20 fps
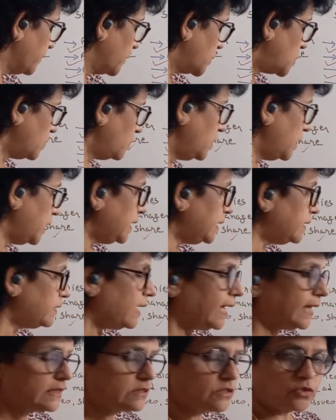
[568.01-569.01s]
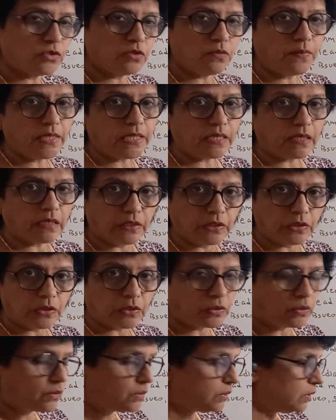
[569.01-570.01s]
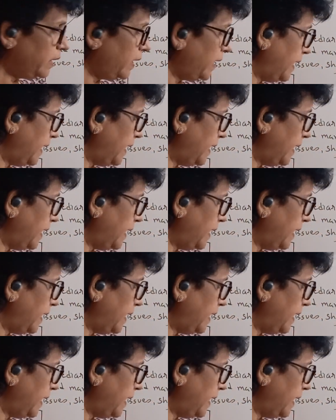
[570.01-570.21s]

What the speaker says: So it has to be controlled